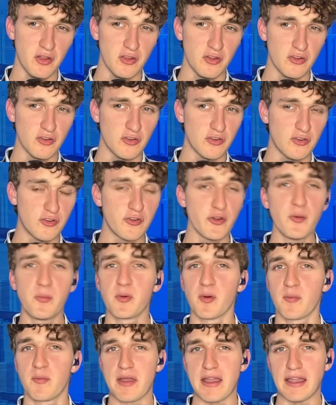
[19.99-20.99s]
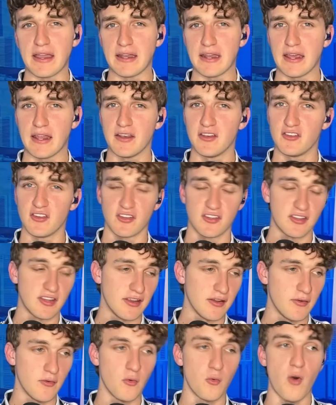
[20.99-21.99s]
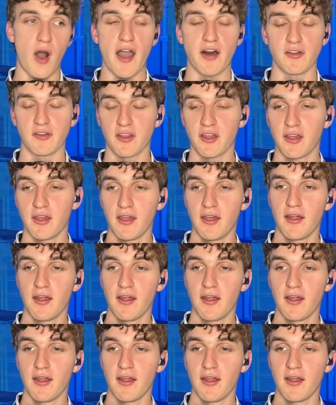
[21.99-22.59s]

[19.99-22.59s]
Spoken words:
super bigoted, just wild.